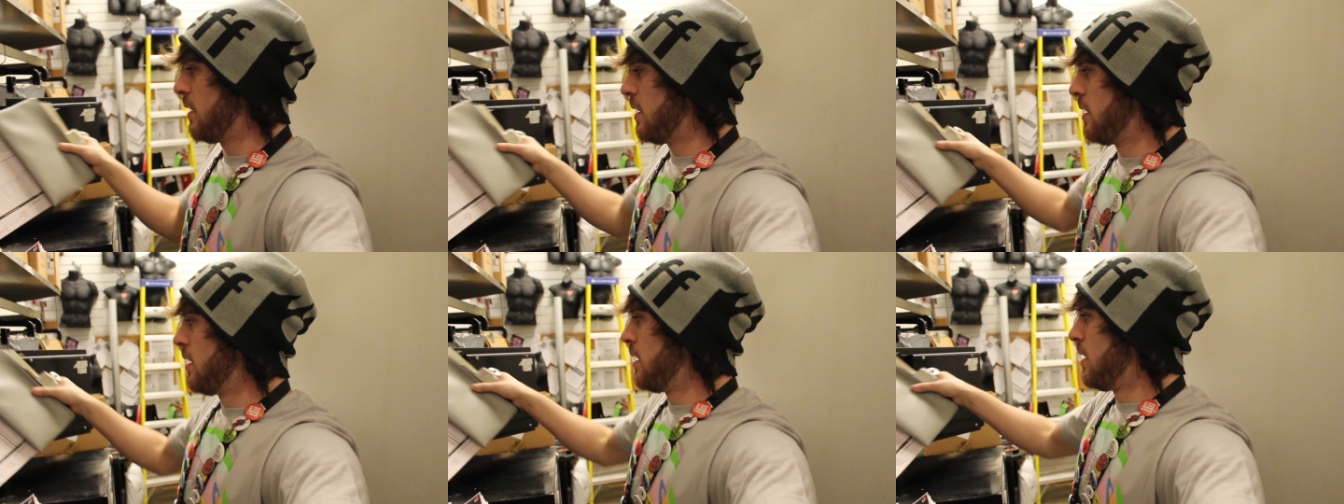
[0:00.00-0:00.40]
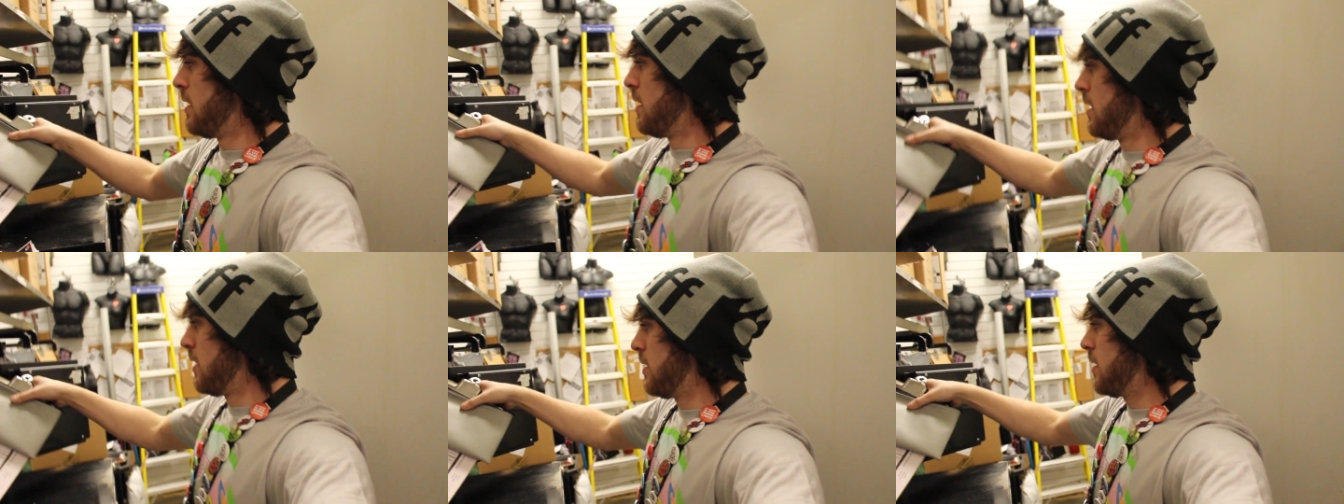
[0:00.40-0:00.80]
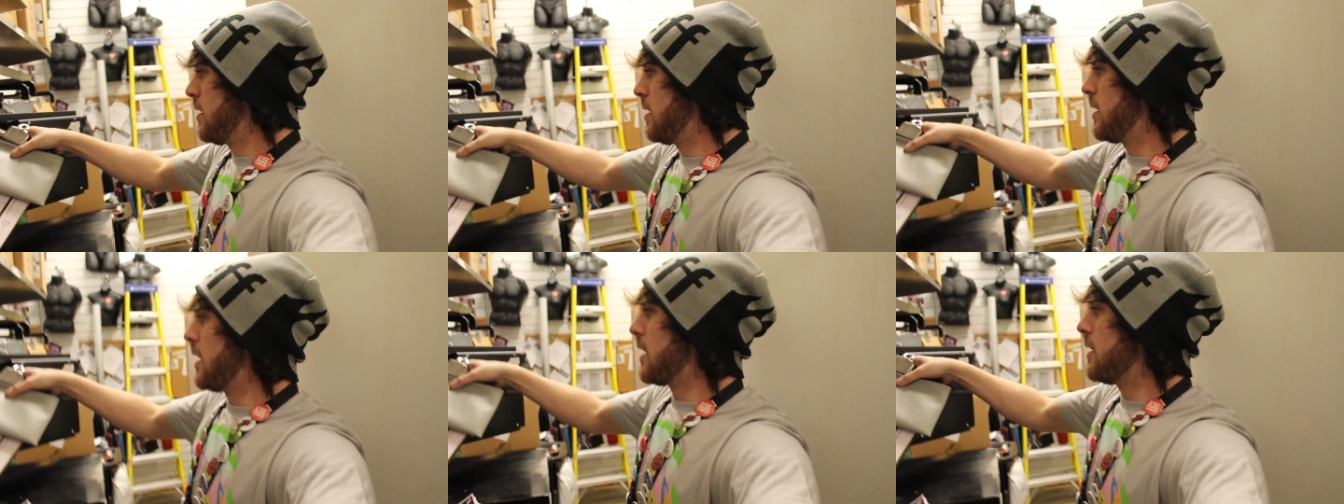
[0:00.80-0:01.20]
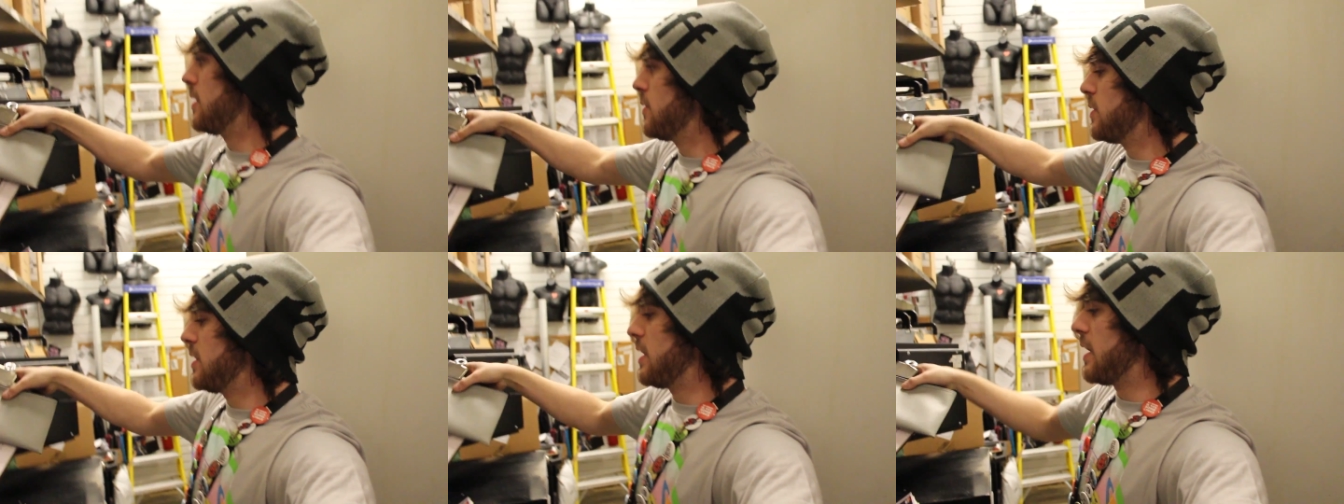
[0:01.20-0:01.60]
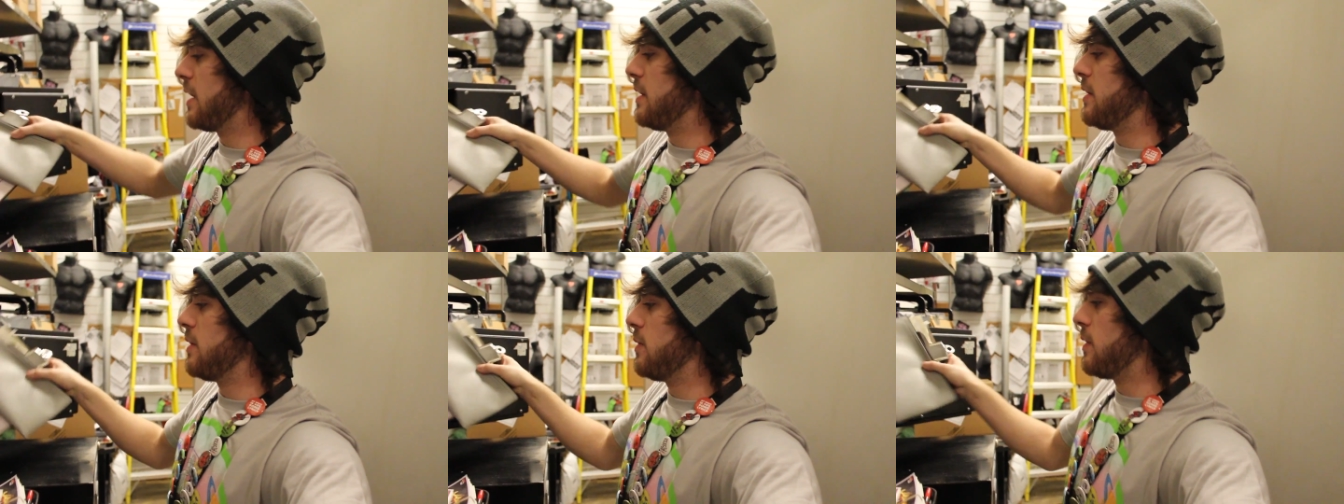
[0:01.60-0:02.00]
you gotta do what you gotta do.